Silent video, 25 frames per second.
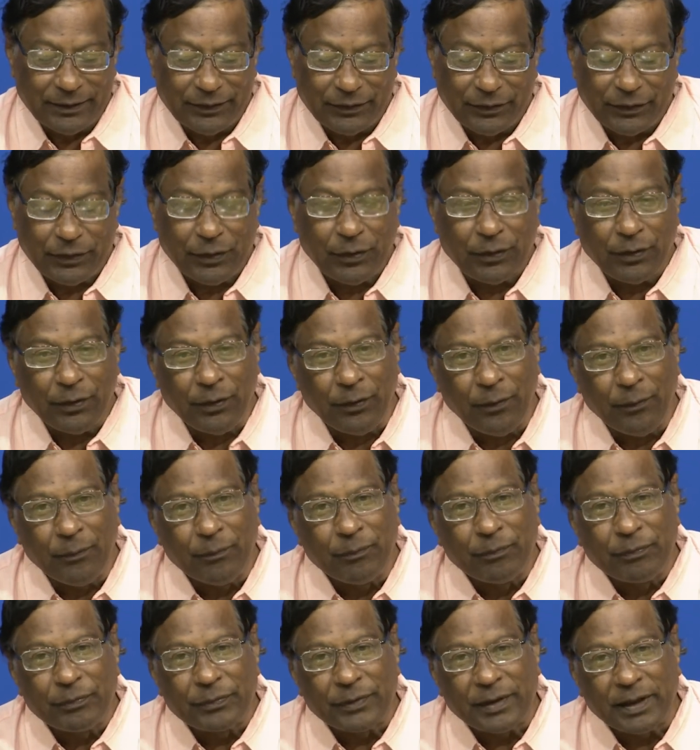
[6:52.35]
So,
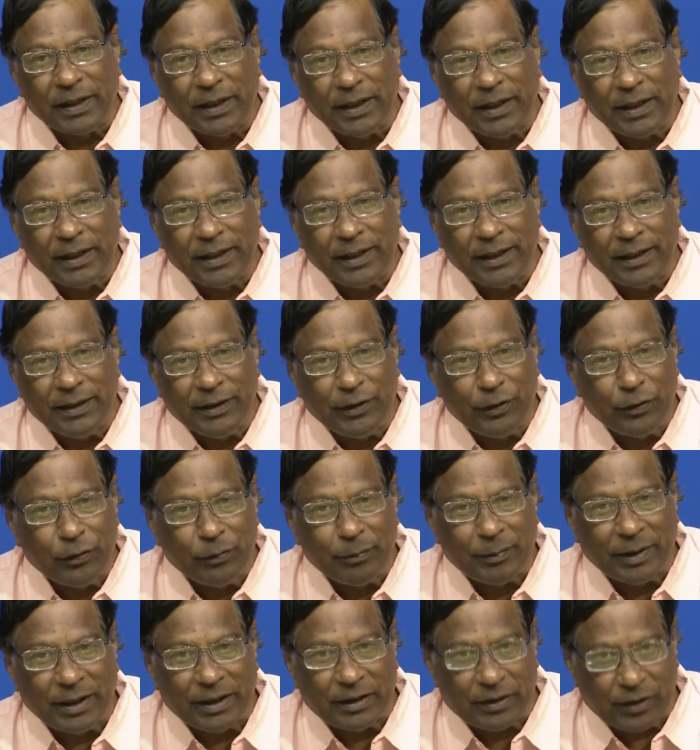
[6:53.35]
the Hindu
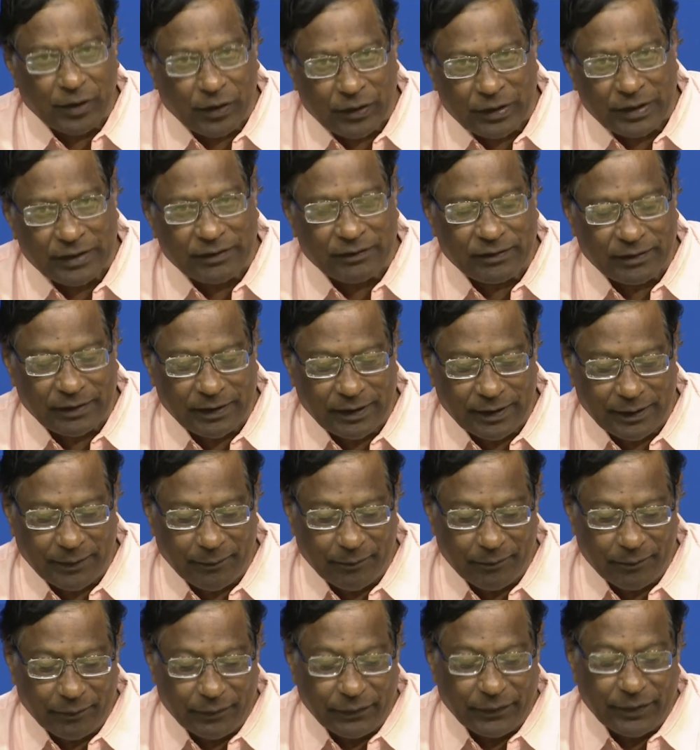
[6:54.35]
mythology
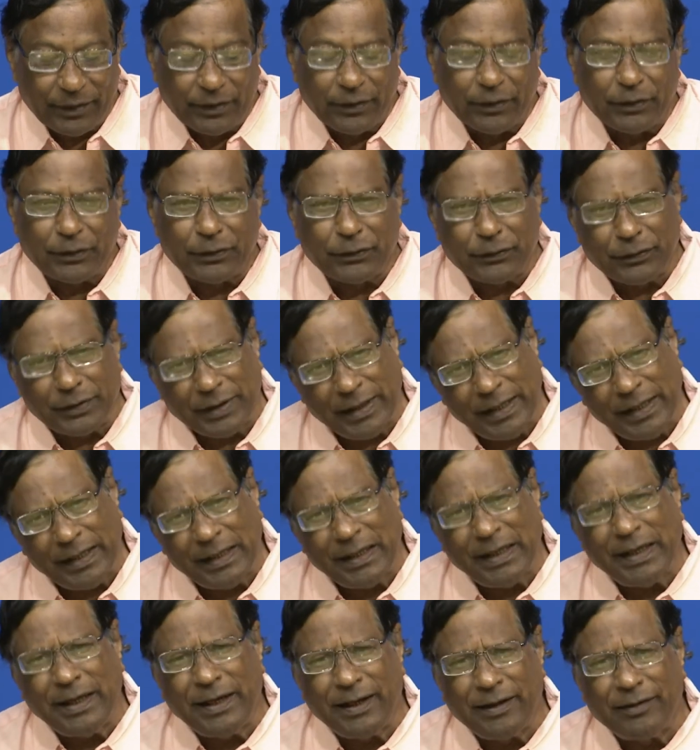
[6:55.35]

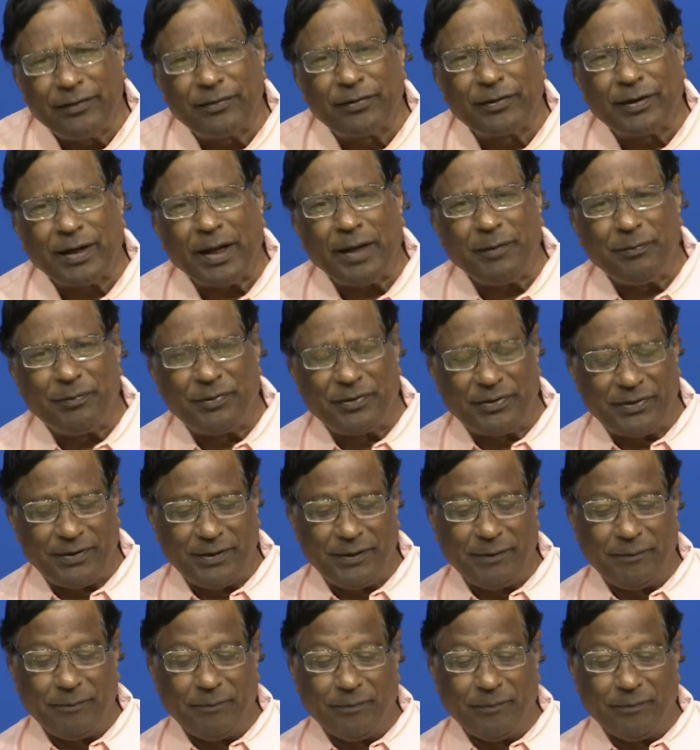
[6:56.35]
routinely describes